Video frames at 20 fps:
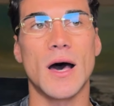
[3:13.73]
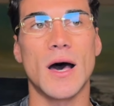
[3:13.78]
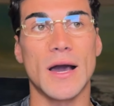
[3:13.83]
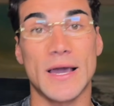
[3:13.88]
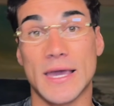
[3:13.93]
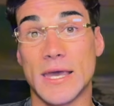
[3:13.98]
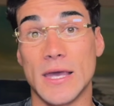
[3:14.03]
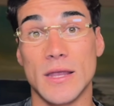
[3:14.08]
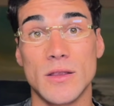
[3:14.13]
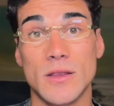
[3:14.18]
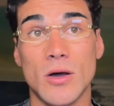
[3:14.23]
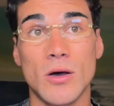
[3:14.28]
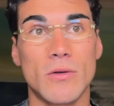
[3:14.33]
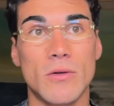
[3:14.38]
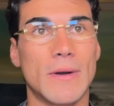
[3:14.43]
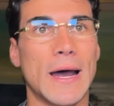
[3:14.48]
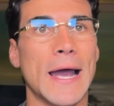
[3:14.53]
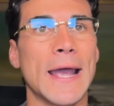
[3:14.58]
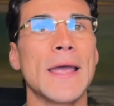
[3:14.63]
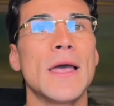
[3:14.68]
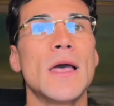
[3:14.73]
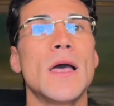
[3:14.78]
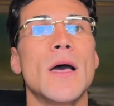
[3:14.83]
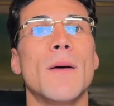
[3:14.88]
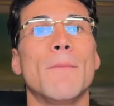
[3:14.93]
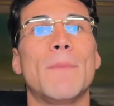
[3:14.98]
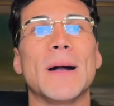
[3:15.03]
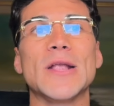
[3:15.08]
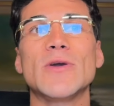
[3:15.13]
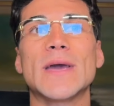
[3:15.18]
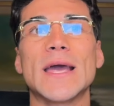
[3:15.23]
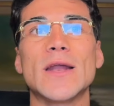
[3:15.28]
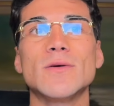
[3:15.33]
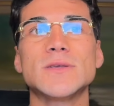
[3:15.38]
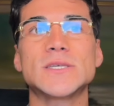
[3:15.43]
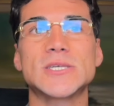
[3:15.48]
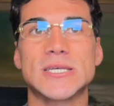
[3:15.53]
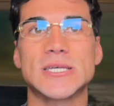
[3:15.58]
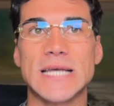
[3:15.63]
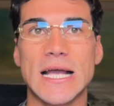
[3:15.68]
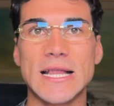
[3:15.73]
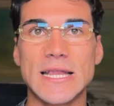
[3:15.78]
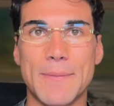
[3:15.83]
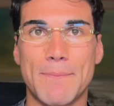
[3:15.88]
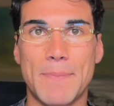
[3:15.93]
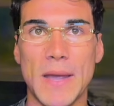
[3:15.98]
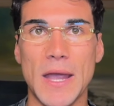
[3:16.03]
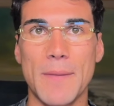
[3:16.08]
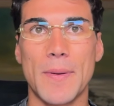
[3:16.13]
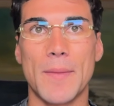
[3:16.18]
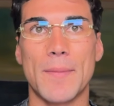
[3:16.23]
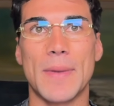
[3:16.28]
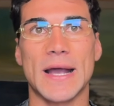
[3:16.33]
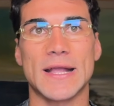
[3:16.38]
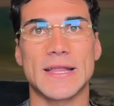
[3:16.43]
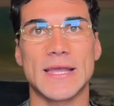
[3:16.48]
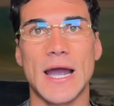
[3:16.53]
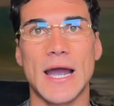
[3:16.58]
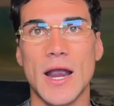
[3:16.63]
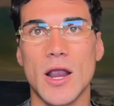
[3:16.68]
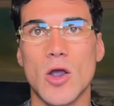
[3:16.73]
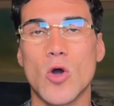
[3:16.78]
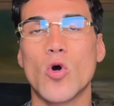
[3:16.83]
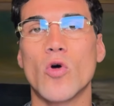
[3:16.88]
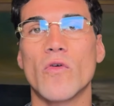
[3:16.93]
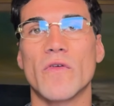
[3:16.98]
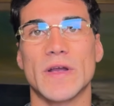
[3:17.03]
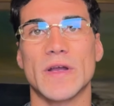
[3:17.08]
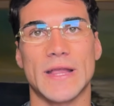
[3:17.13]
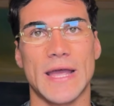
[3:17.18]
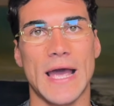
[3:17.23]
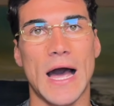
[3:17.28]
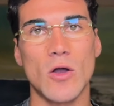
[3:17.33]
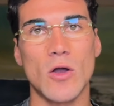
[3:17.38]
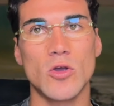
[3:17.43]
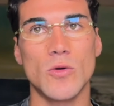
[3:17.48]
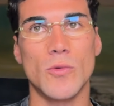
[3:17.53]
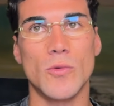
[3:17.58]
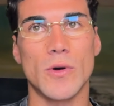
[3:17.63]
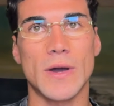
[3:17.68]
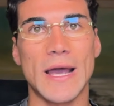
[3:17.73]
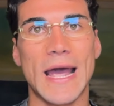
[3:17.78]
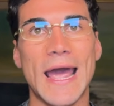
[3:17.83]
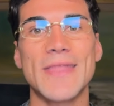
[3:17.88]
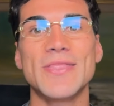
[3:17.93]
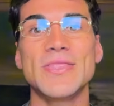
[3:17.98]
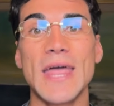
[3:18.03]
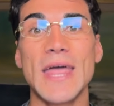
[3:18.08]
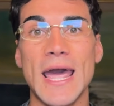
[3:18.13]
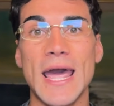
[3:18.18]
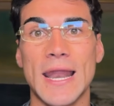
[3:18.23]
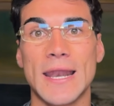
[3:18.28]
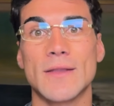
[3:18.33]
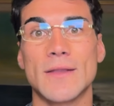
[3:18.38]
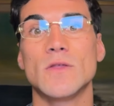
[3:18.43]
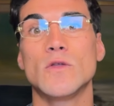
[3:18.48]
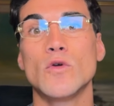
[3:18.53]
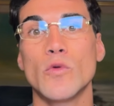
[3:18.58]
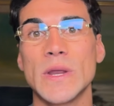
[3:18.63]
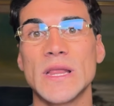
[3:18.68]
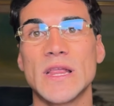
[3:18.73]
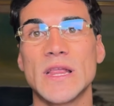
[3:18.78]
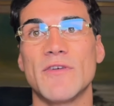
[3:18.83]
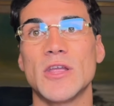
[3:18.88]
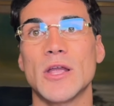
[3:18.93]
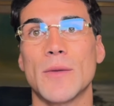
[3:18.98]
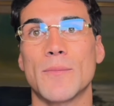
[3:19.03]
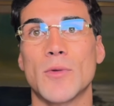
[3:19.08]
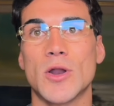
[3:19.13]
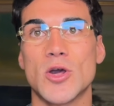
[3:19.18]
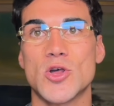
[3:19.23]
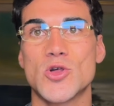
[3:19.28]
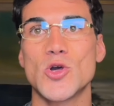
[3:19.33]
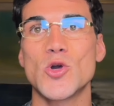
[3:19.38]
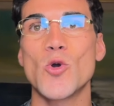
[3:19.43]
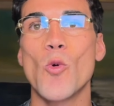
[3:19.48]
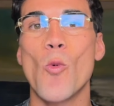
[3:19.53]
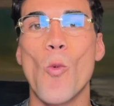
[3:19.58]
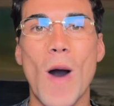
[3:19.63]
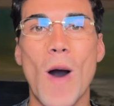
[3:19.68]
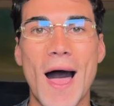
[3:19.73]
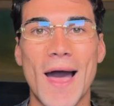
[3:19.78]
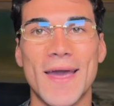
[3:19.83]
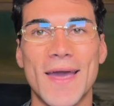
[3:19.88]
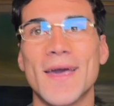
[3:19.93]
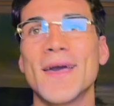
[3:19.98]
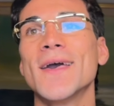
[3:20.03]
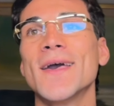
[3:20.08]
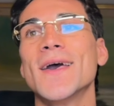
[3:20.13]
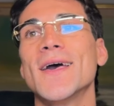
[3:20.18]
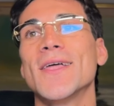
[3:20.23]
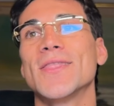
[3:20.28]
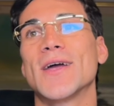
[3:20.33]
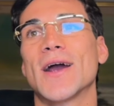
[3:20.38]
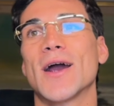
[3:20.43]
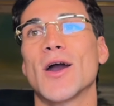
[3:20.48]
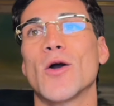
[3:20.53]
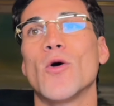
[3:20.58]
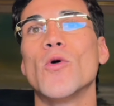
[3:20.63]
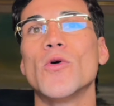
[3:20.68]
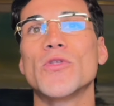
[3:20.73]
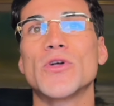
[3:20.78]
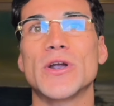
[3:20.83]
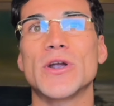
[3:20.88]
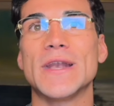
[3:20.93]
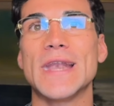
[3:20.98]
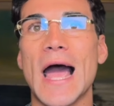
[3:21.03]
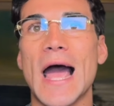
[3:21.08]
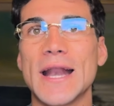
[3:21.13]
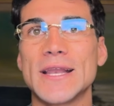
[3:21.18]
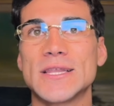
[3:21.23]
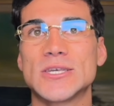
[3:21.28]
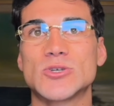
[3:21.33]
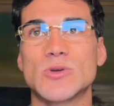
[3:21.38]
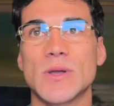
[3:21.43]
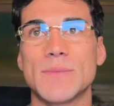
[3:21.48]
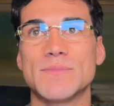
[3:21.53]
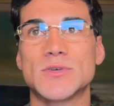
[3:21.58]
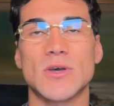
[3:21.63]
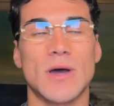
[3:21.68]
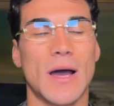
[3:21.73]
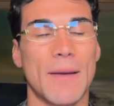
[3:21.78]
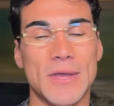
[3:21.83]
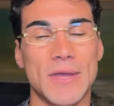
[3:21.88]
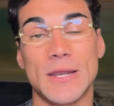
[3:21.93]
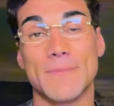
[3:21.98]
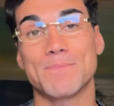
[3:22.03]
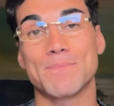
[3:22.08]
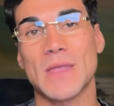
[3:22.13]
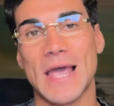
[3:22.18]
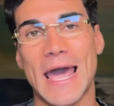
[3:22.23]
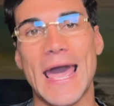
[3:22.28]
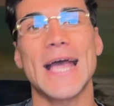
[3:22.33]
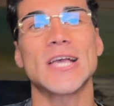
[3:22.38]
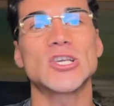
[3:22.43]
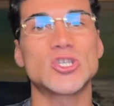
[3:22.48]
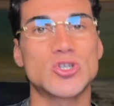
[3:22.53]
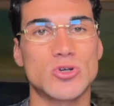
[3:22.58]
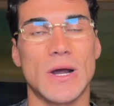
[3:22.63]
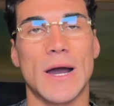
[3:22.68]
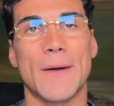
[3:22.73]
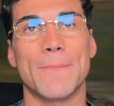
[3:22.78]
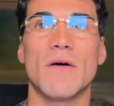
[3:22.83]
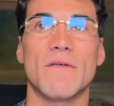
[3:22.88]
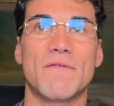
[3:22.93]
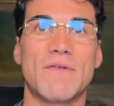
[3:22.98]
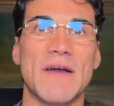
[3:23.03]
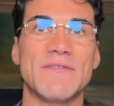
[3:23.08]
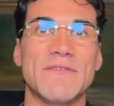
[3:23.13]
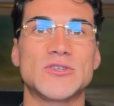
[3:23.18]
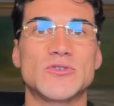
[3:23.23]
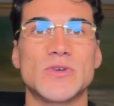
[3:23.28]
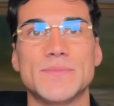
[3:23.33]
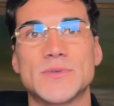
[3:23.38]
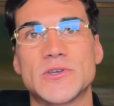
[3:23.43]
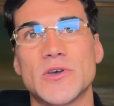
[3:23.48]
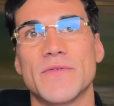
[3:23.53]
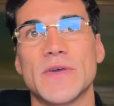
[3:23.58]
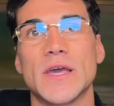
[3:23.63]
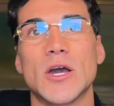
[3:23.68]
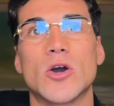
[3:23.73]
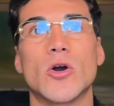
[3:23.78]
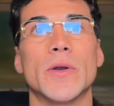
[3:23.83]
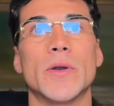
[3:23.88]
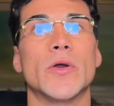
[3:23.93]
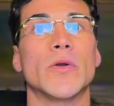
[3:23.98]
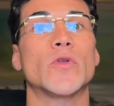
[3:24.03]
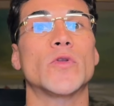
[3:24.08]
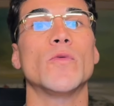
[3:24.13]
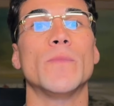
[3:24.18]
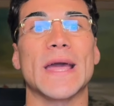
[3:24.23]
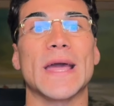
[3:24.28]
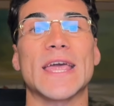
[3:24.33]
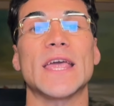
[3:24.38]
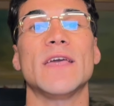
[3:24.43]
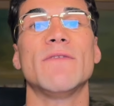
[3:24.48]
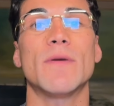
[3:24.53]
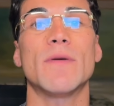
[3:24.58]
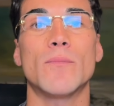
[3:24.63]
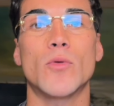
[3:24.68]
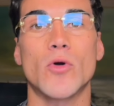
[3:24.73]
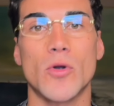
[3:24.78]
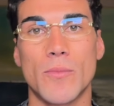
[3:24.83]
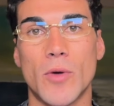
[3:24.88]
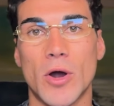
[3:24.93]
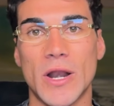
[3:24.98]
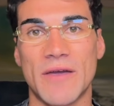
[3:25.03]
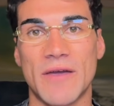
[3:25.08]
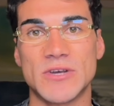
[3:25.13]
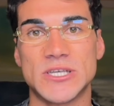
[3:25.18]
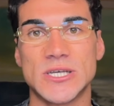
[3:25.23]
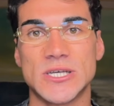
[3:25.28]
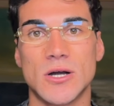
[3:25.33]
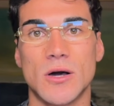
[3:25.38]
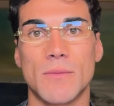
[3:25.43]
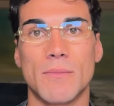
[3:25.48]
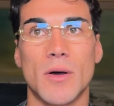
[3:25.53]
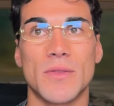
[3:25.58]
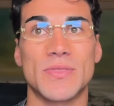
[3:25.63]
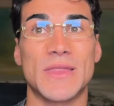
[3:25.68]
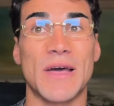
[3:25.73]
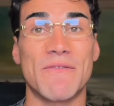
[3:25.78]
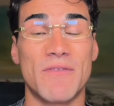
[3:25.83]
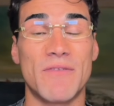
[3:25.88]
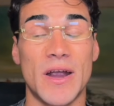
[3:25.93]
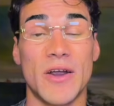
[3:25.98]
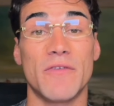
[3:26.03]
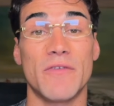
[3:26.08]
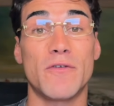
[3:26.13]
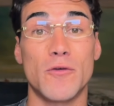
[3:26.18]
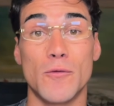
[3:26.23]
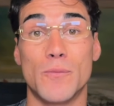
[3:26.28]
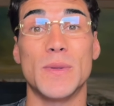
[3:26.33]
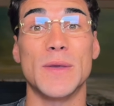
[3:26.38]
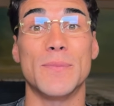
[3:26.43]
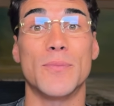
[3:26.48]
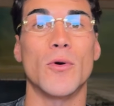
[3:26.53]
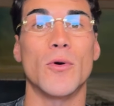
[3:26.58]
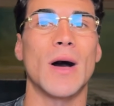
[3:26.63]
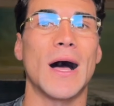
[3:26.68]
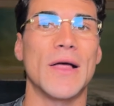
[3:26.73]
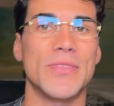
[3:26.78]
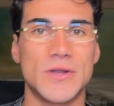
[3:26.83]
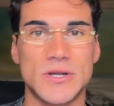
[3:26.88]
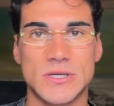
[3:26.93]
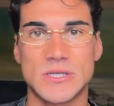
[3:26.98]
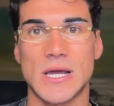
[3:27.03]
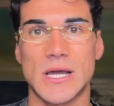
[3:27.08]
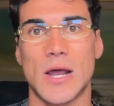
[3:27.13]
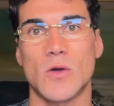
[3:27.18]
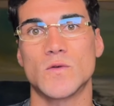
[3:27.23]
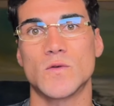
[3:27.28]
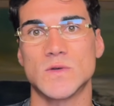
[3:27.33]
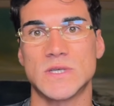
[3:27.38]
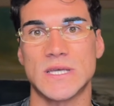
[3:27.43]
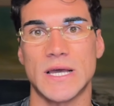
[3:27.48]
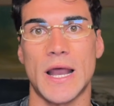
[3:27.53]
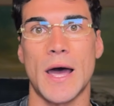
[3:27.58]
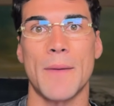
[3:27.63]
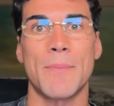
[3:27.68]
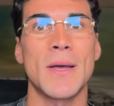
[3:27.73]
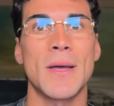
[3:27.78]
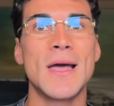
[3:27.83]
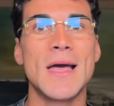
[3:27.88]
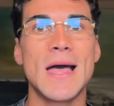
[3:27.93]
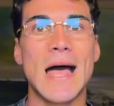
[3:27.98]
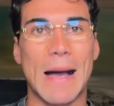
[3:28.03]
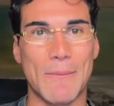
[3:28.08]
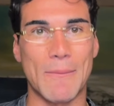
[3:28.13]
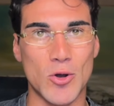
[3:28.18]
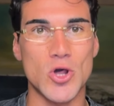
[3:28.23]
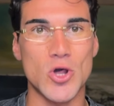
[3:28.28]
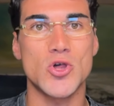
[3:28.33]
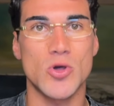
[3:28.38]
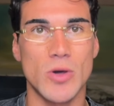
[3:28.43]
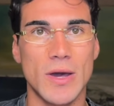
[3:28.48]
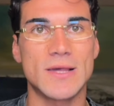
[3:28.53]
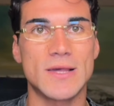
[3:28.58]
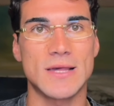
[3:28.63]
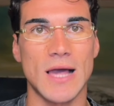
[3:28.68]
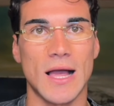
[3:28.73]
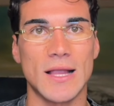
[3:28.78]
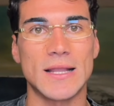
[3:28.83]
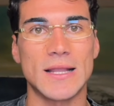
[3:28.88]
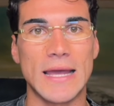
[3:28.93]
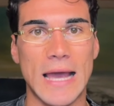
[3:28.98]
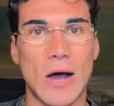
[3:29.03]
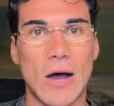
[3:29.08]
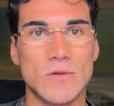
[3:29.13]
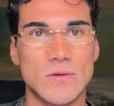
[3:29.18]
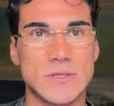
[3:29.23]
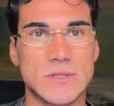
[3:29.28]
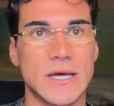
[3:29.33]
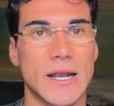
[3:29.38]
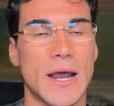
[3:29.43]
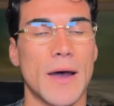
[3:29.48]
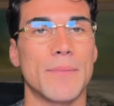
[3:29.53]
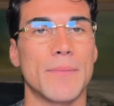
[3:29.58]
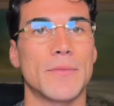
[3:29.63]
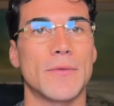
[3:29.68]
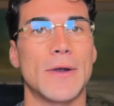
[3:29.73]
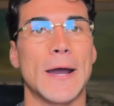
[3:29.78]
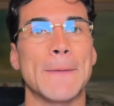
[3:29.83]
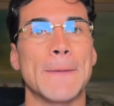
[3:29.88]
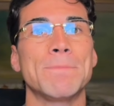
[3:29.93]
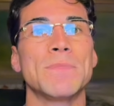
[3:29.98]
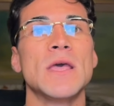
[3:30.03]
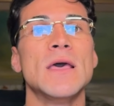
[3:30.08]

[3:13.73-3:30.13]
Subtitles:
Kindle, right? But you can also sell the paperback, the hardcover, the audiobook. And then during the video, I'm gonna show you why there are other 9 streams, extra 5 streams of income in order to make even more money every single month that very few people understand how to set up. I'm going to show you exactly how to set up, right?